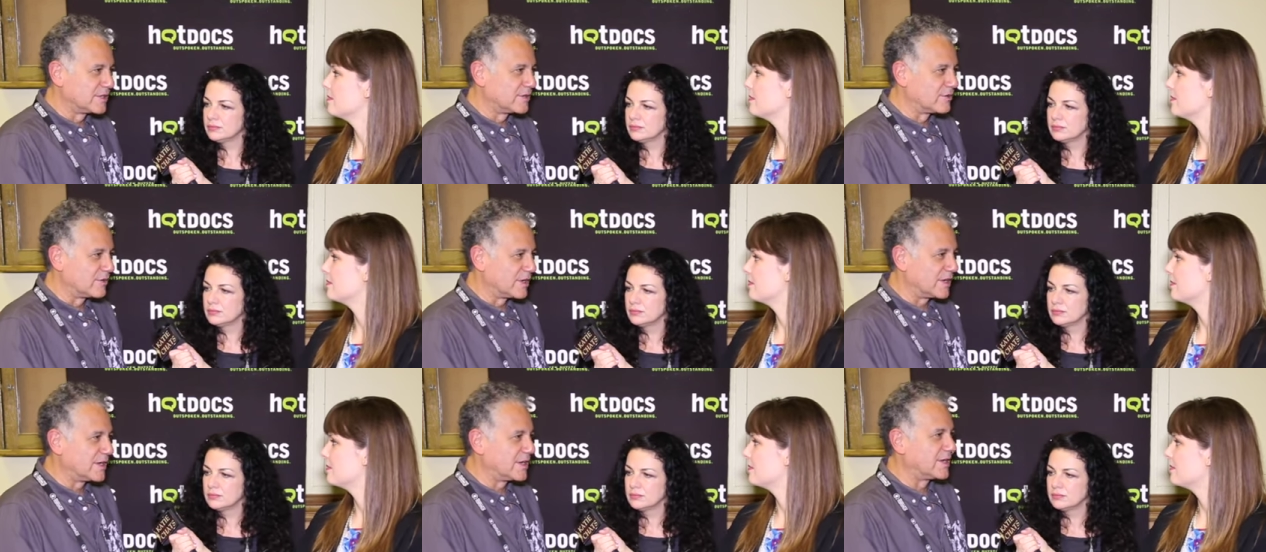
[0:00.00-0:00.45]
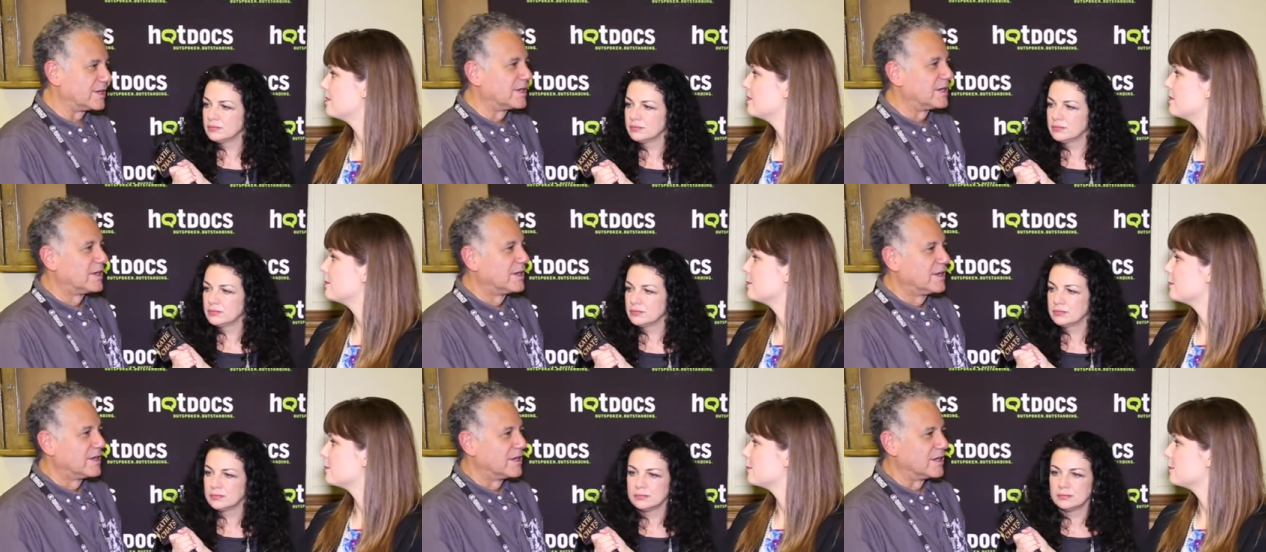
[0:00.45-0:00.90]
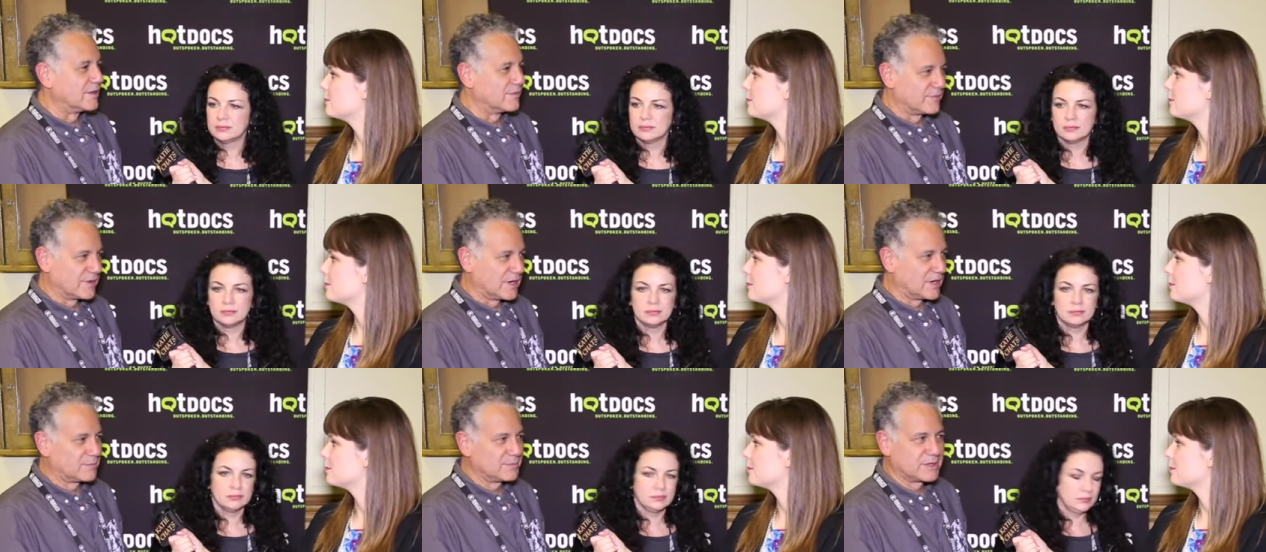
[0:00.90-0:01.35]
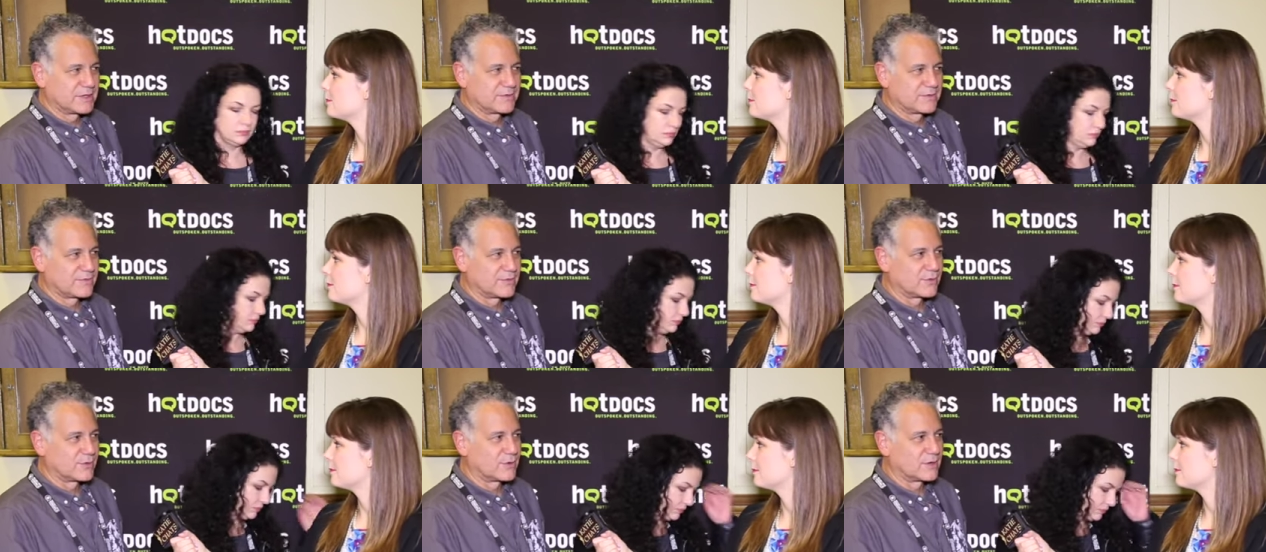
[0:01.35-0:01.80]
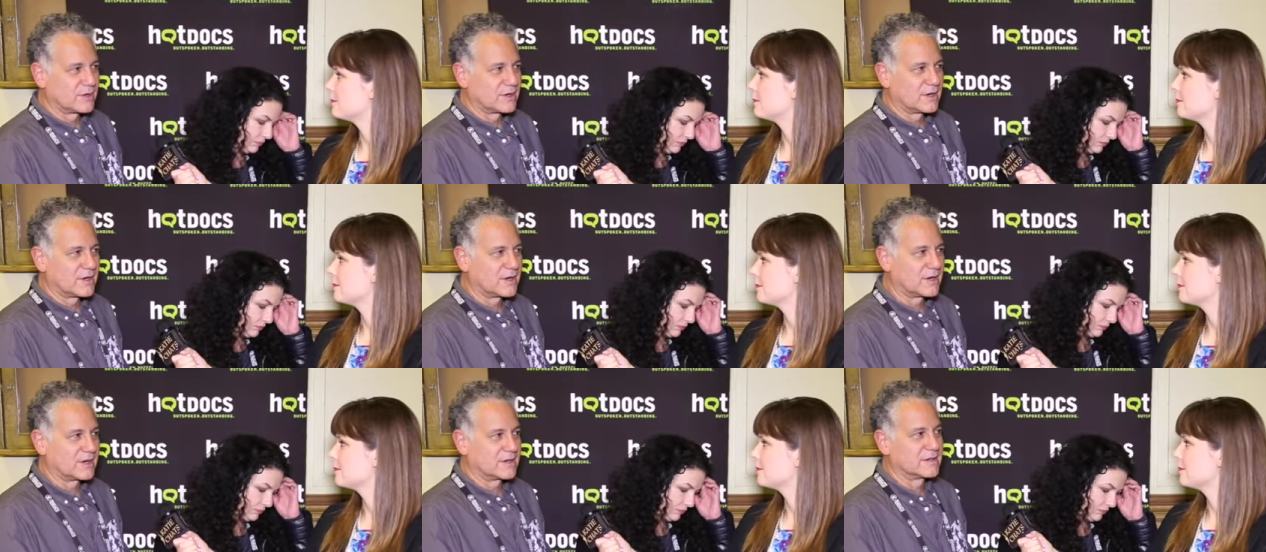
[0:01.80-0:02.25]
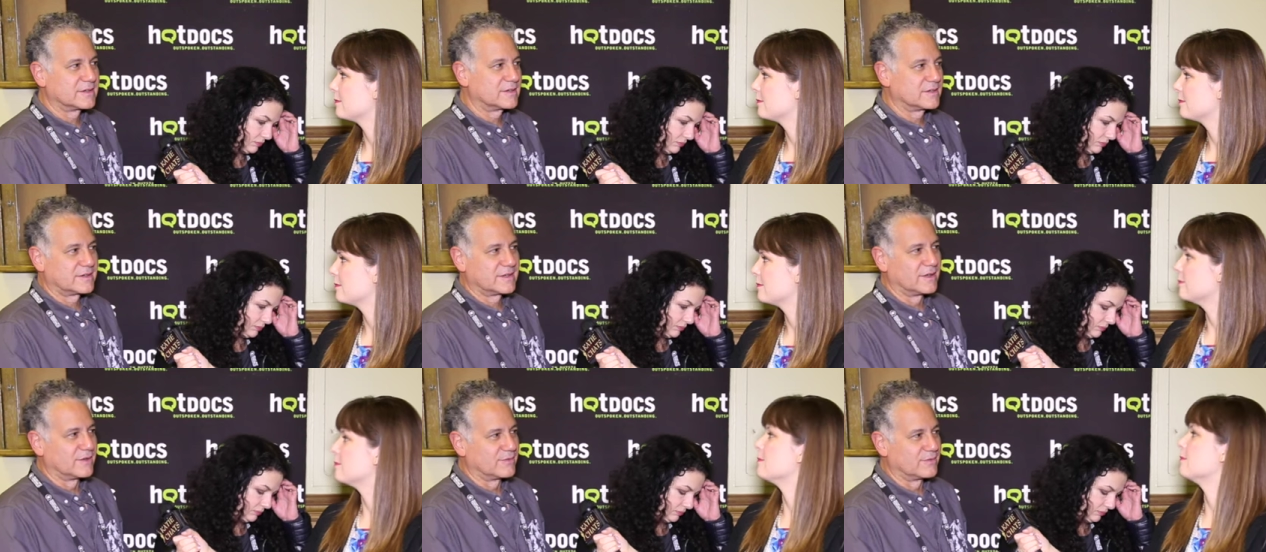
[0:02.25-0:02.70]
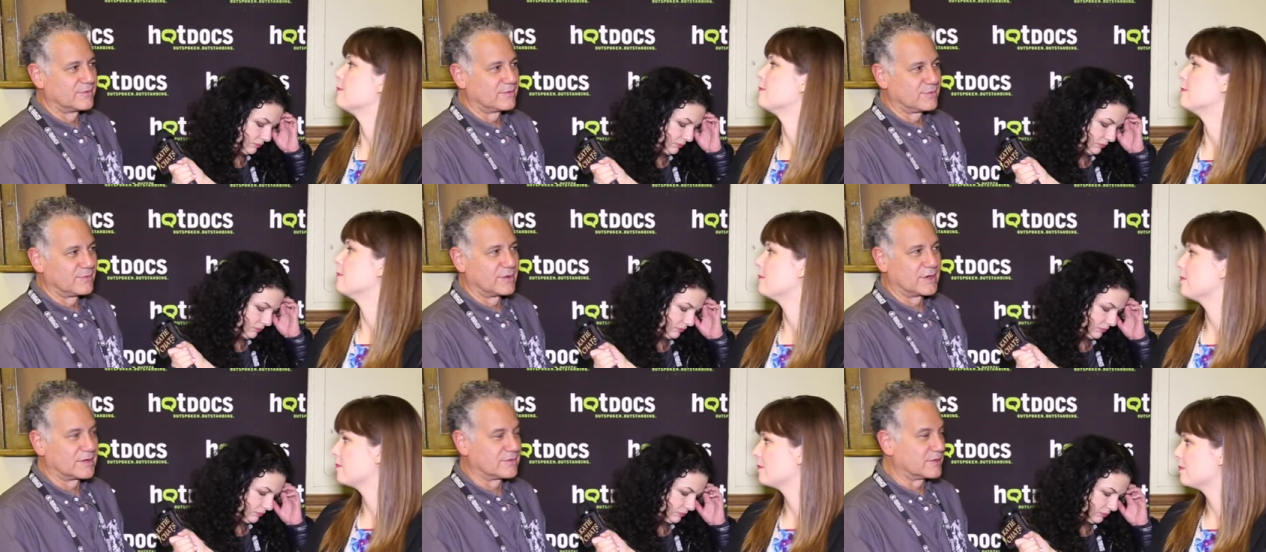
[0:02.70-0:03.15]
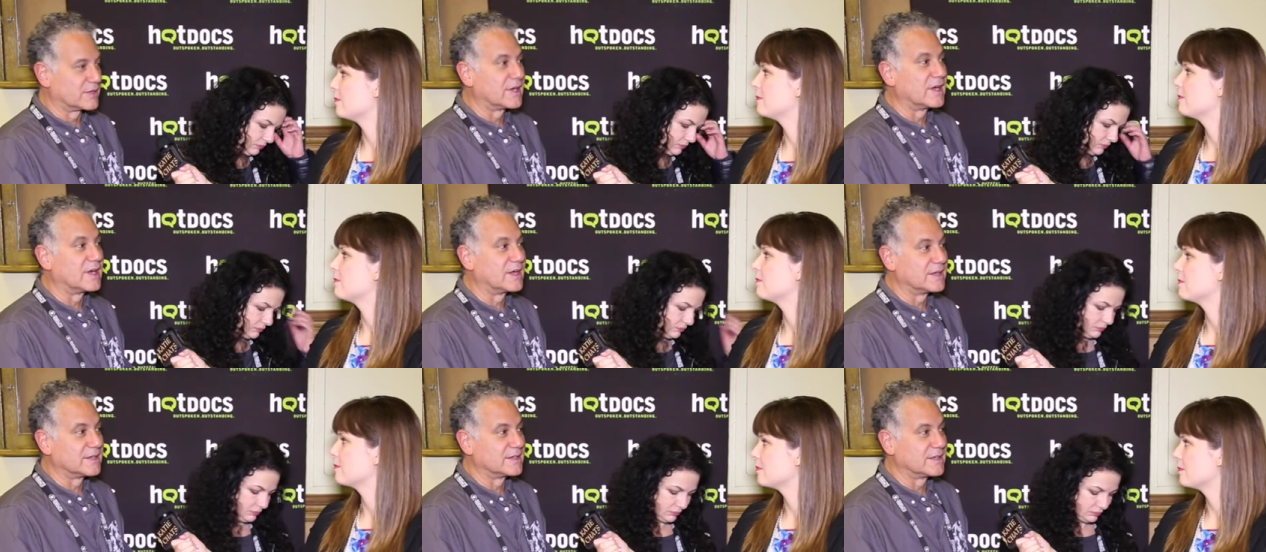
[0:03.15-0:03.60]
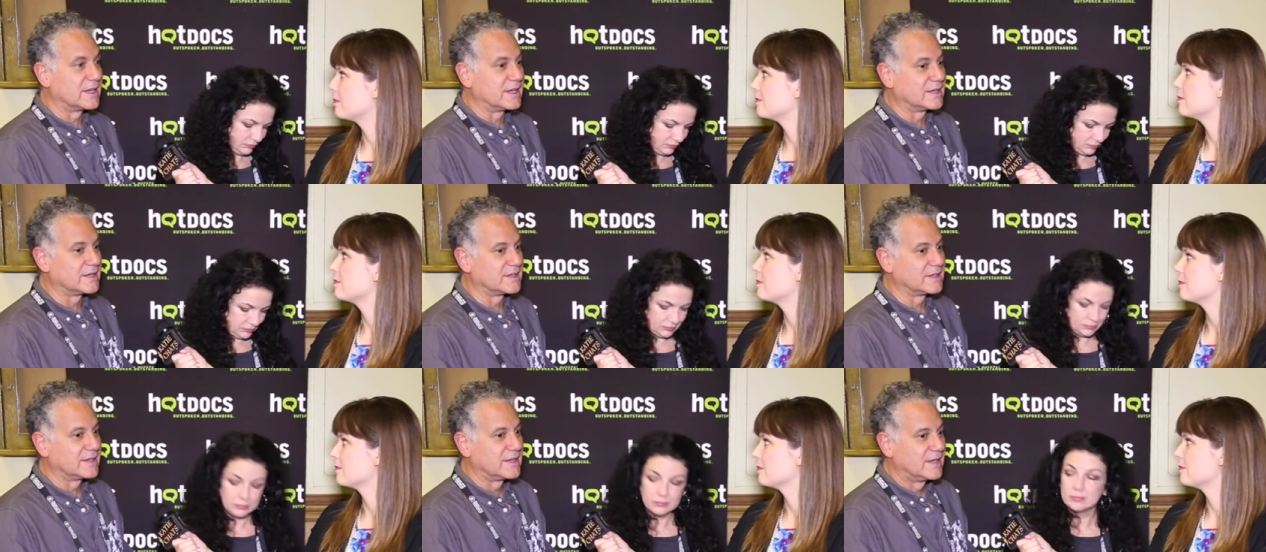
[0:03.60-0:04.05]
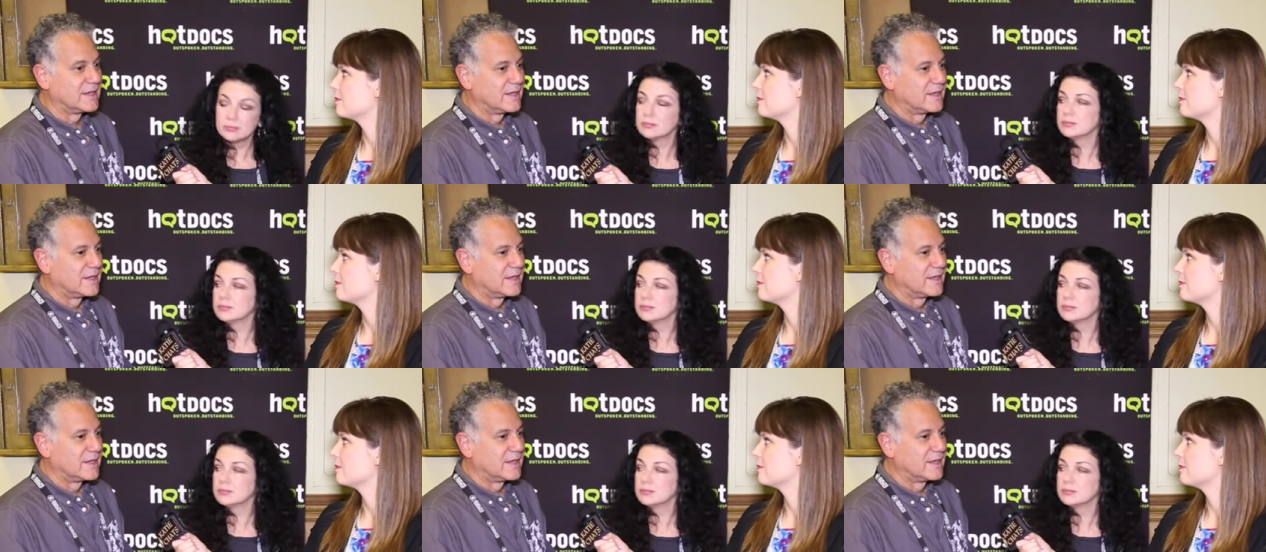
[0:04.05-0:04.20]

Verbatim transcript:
Speaker 1: great environment for art of whatever kind and